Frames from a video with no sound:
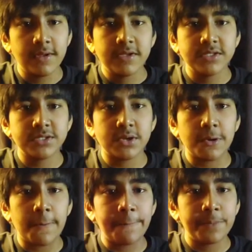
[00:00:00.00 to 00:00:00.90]

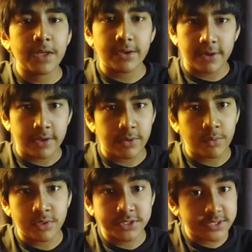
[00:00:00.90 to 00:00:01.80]
so I
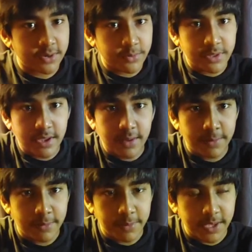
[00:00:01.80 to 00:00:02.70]
will start with the
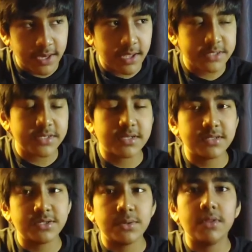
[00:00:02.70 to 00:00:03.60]
humble beginnings and
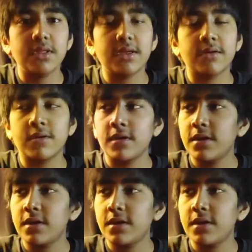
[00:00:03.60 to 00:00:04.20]
sooner or later